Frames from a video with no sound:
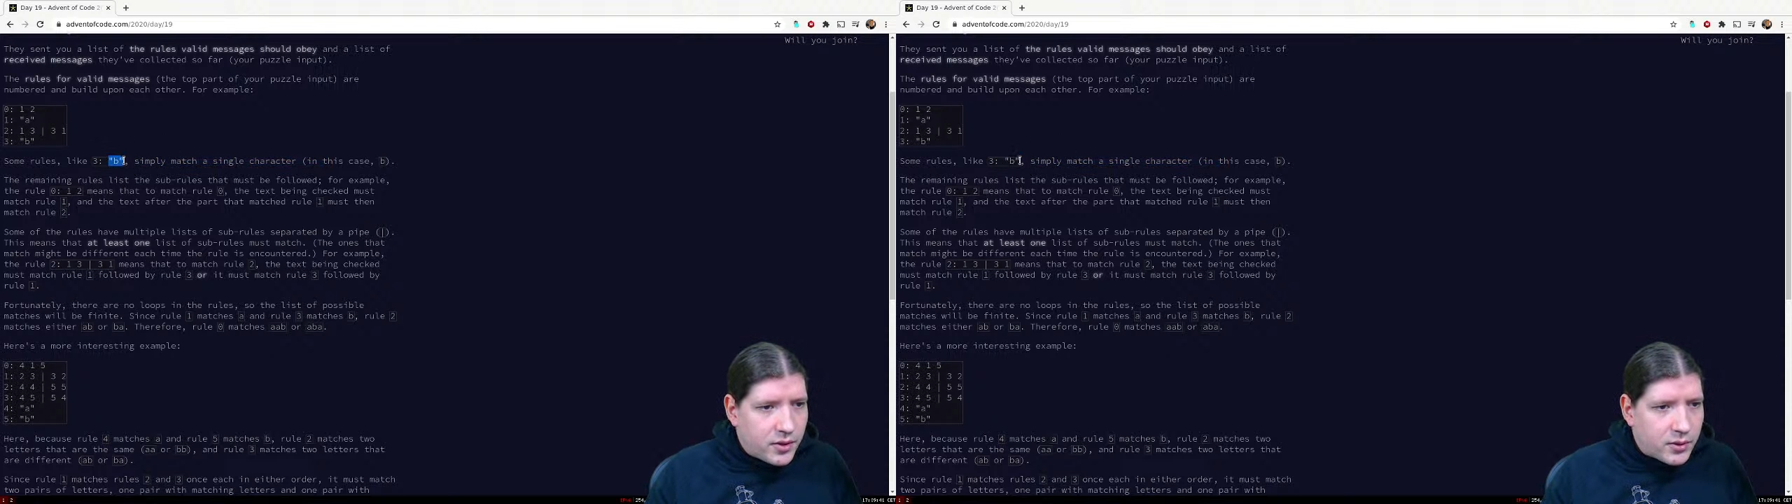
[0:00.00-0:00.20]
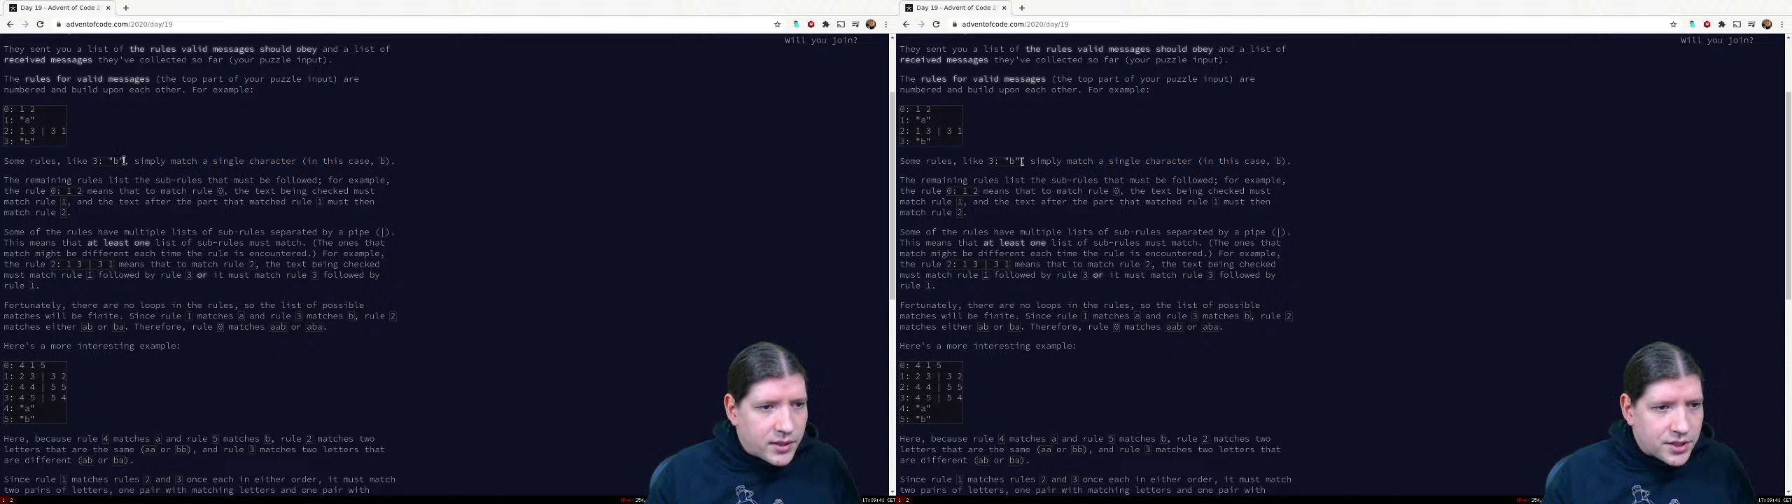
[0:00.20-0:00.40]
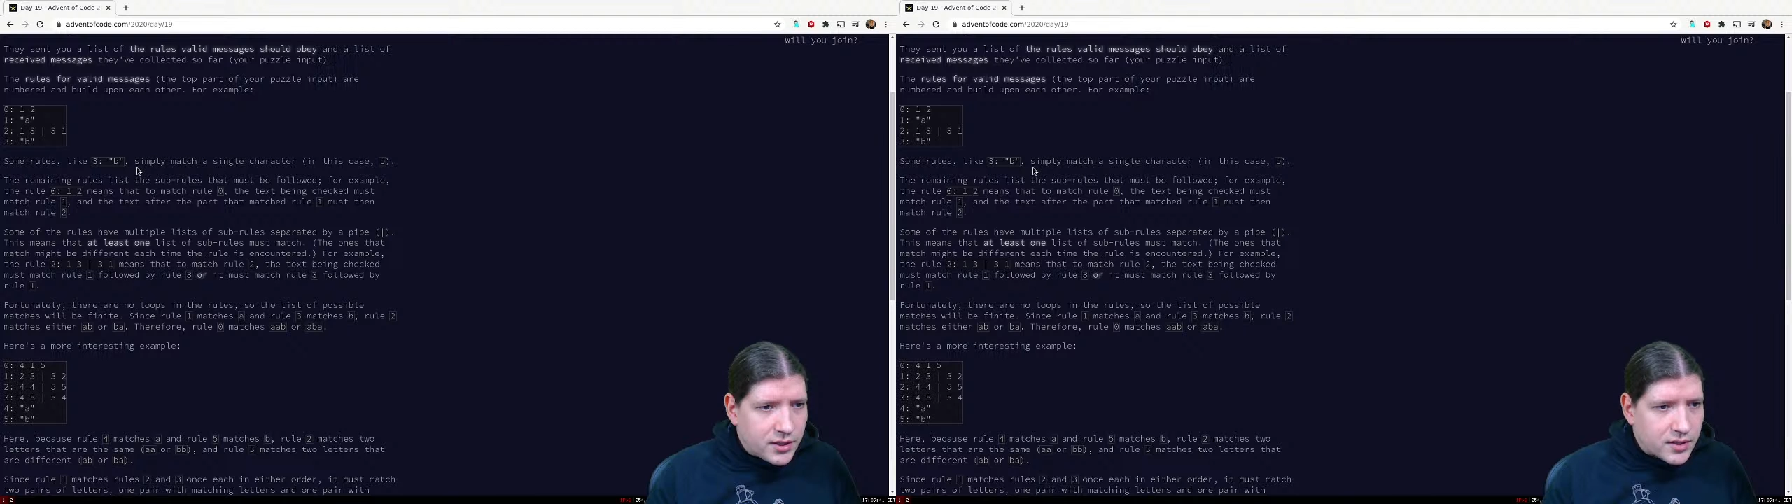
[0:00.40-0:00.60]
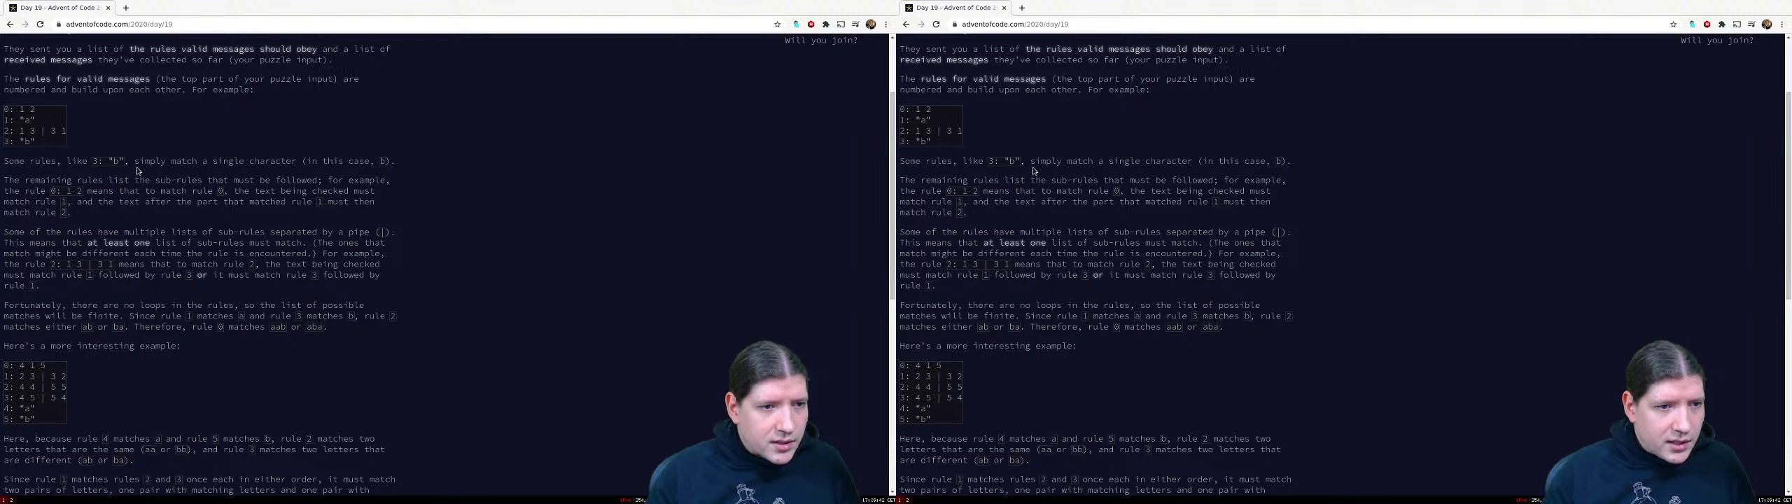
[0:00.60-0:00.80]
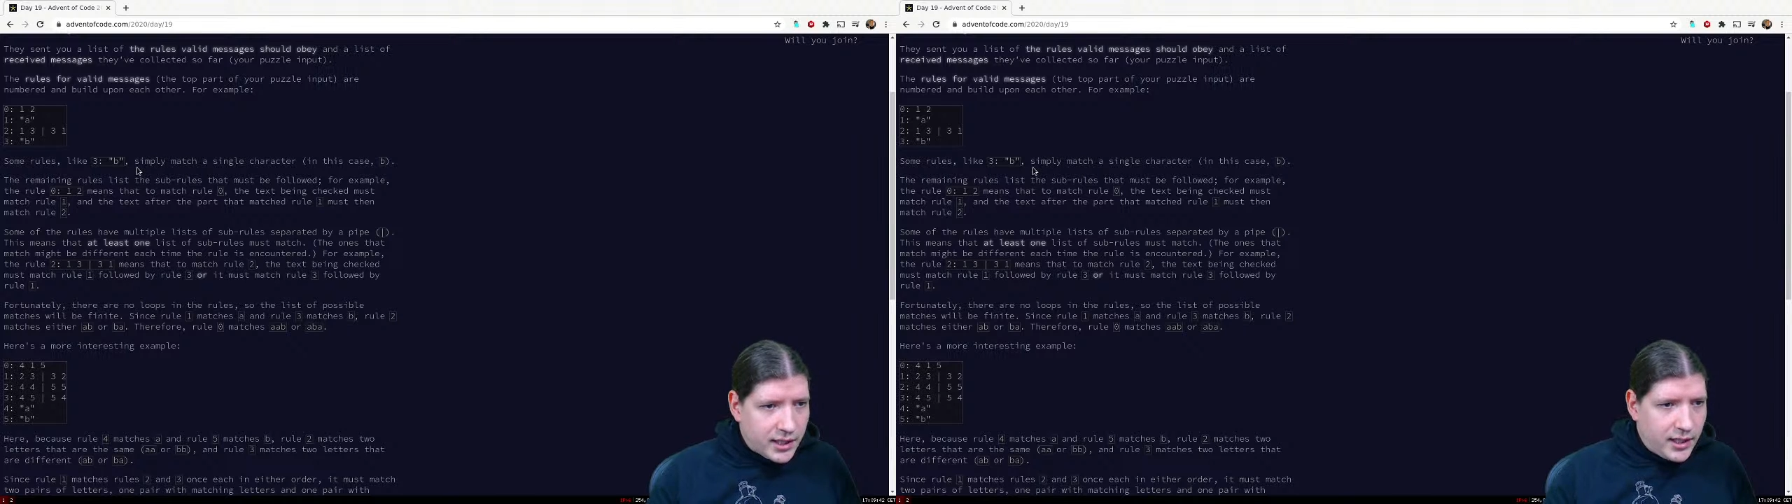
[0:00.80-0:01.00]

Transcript: question is, can